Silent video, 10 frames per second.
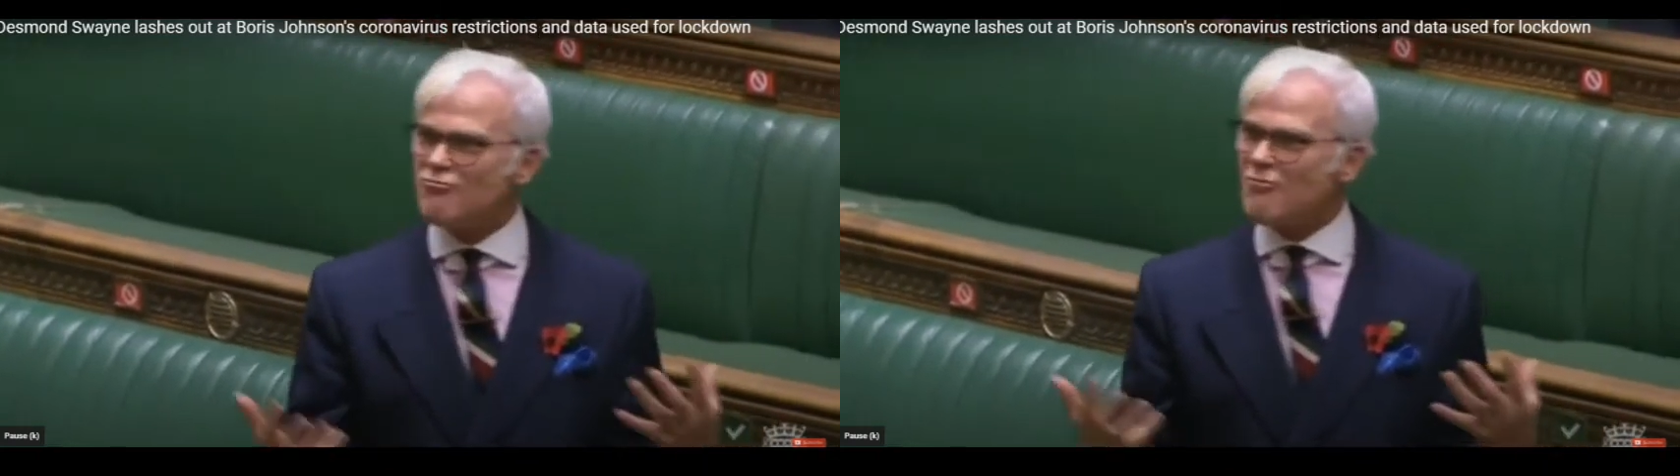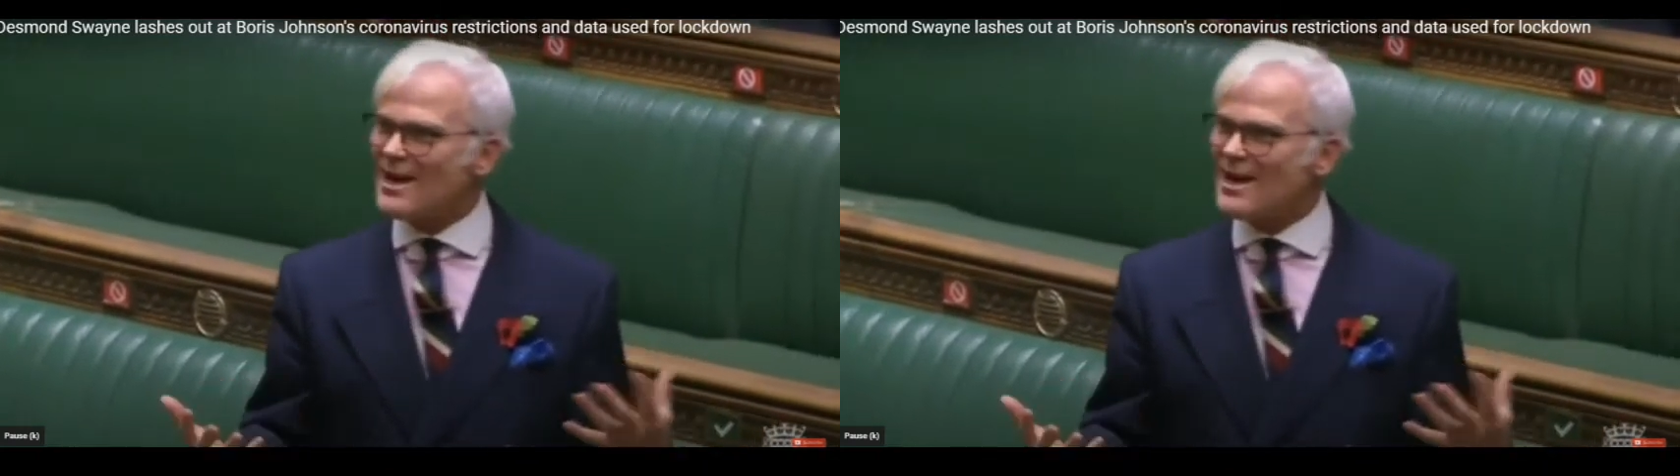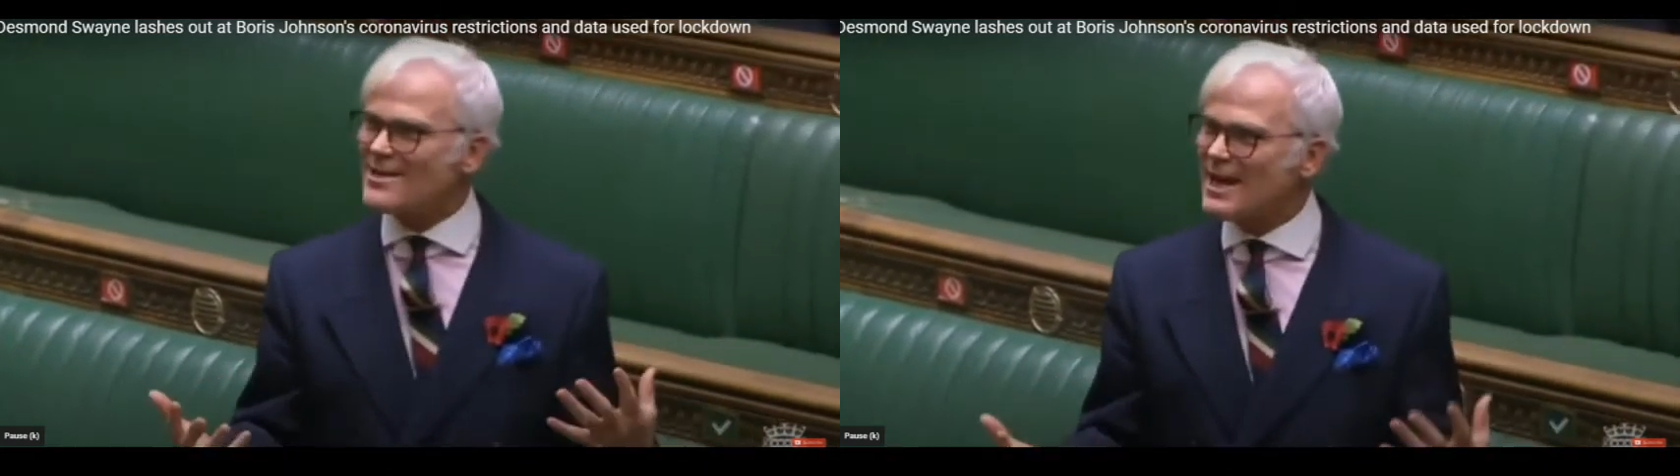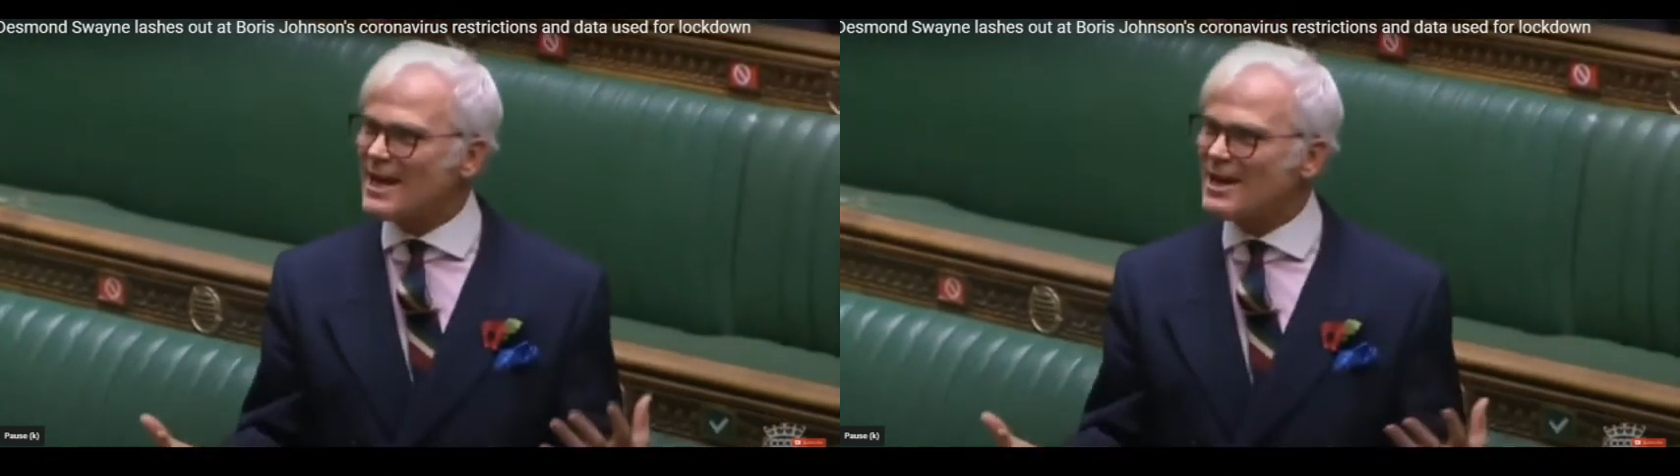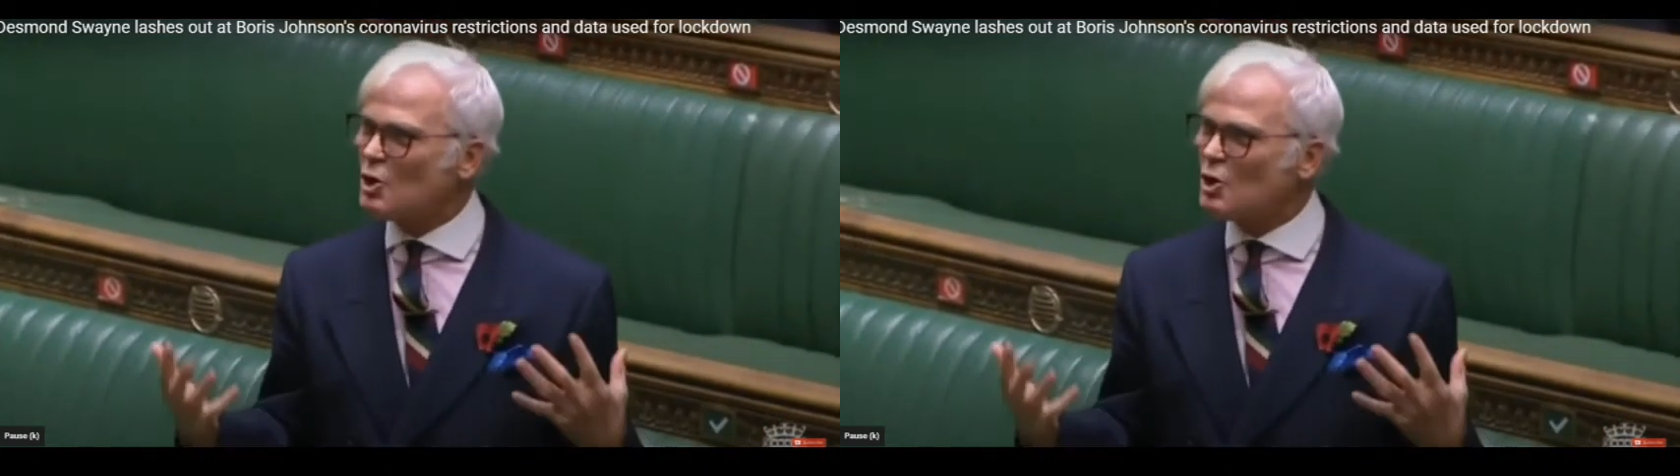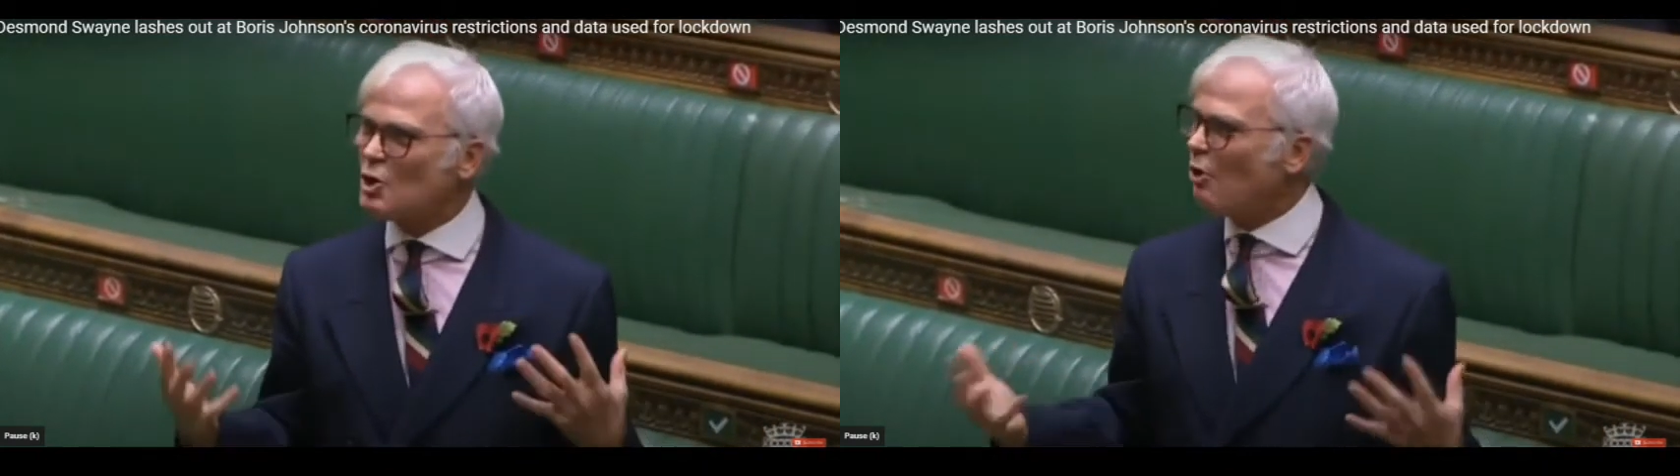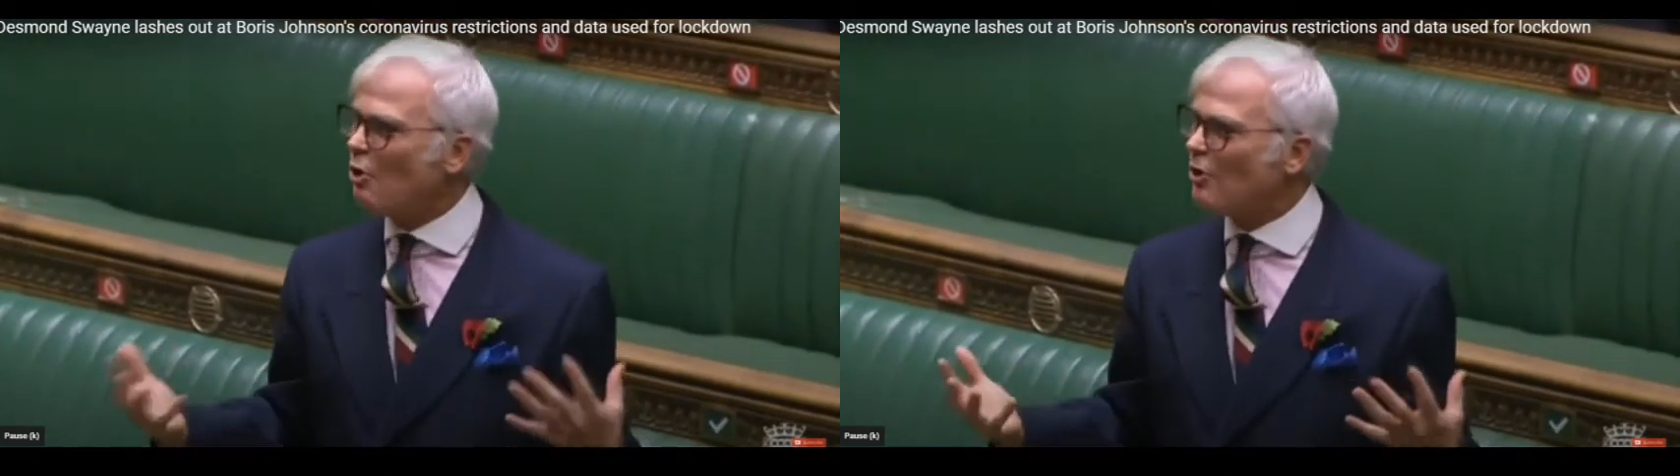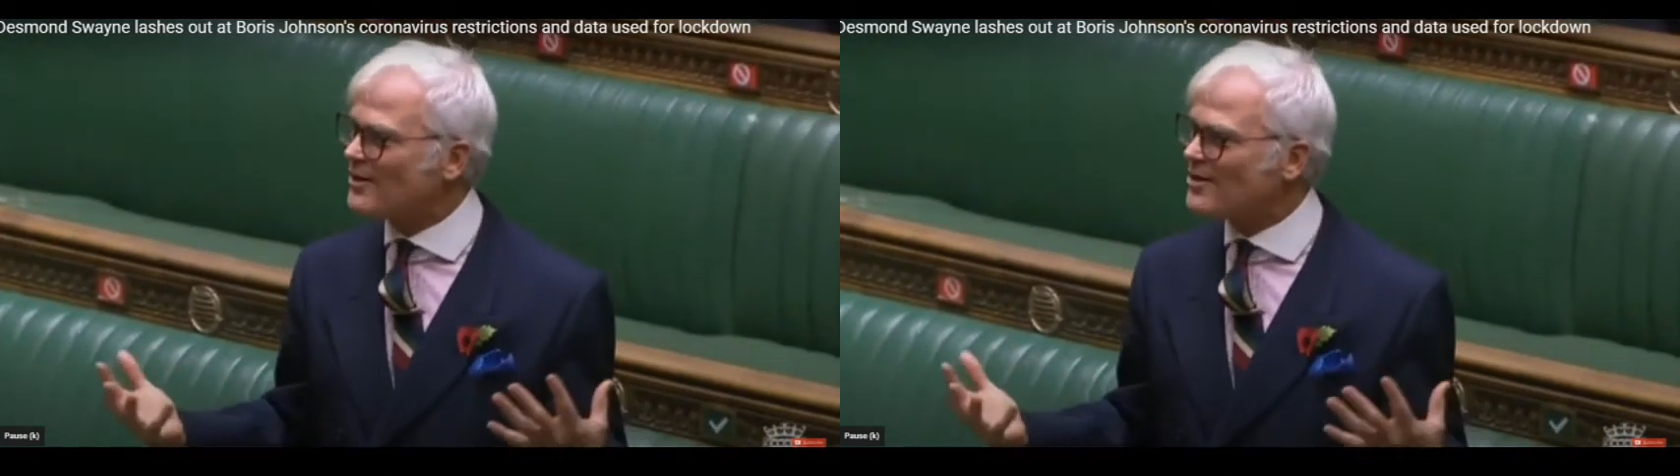rising
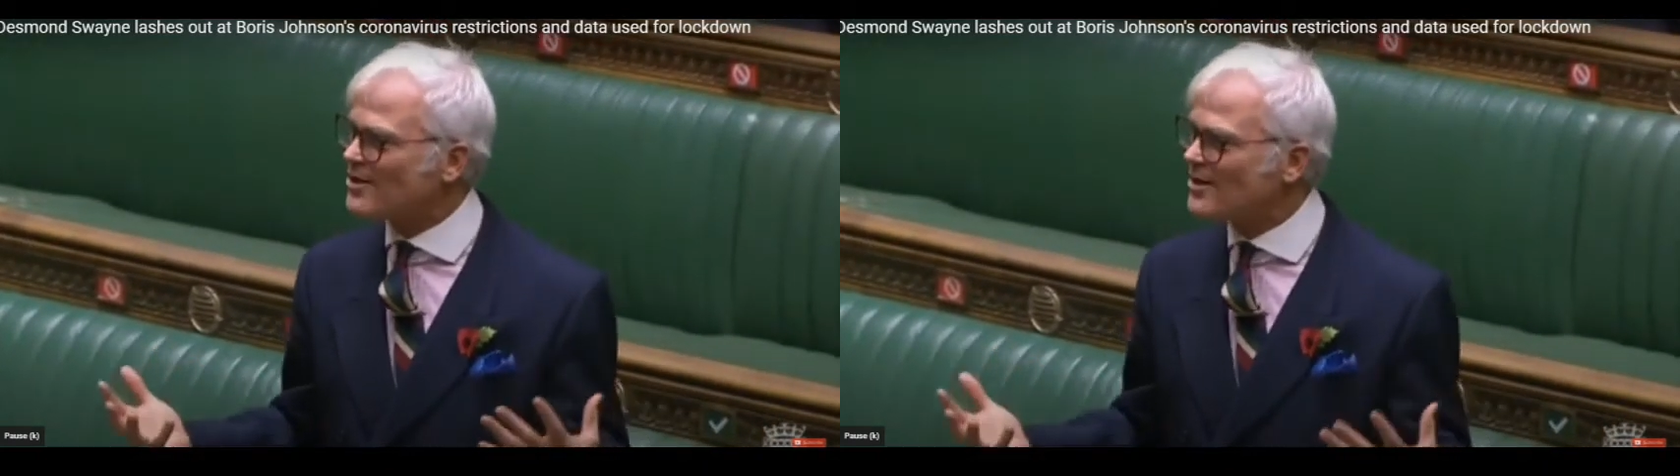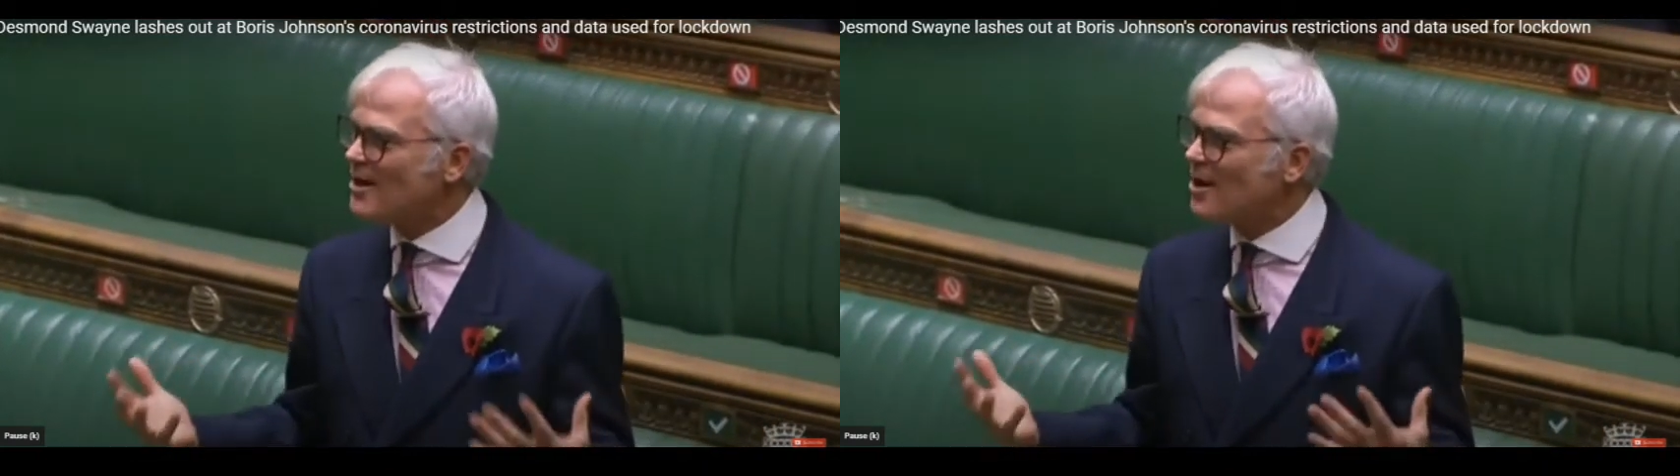chorus